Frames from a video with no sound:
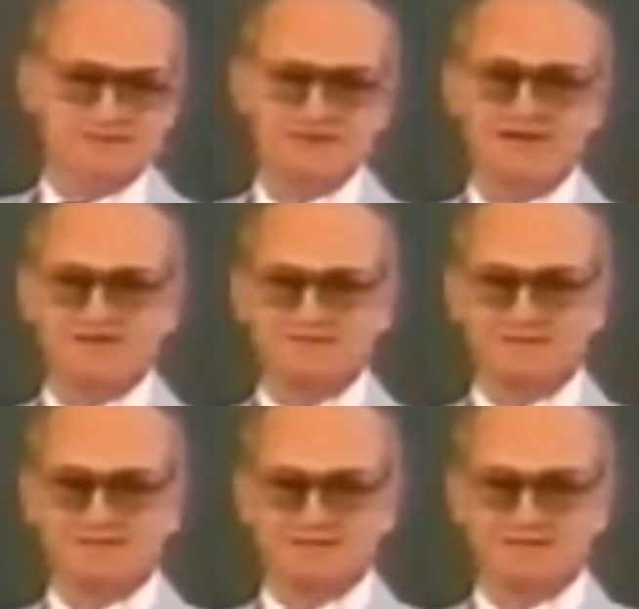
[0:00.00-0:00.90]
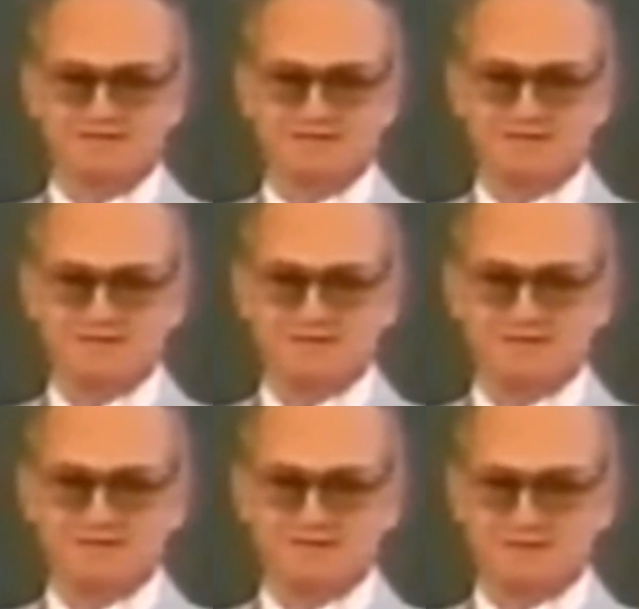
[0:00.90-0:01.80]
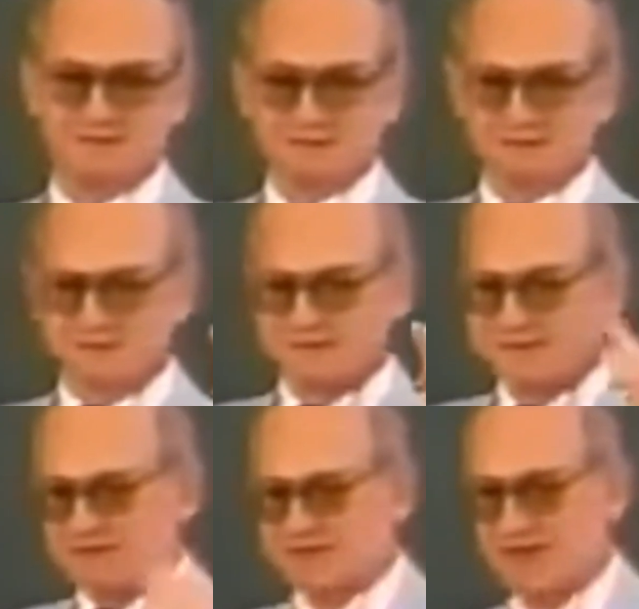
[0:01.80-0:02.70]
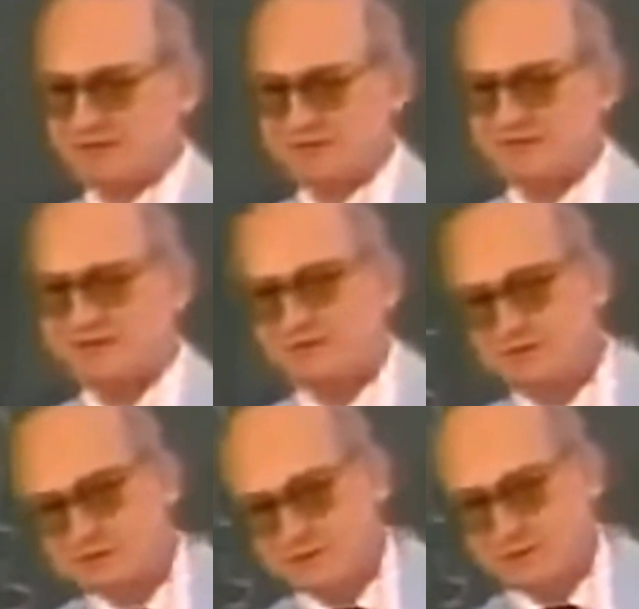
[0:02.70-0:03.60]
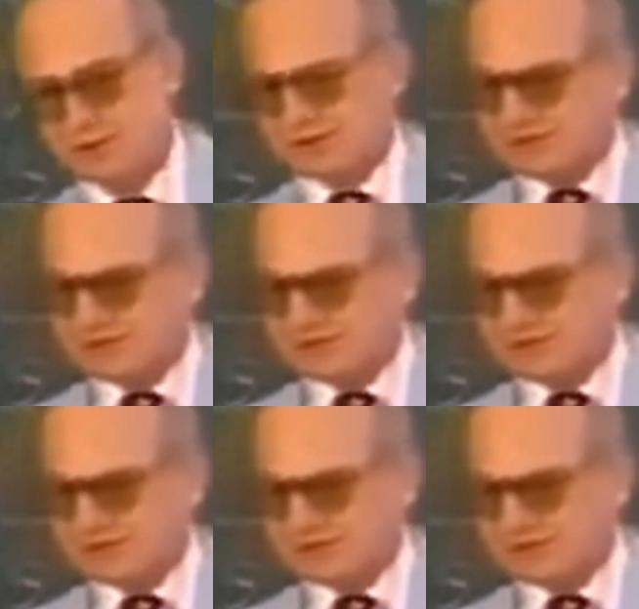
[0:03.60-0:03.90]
from the government. What will be the result of their social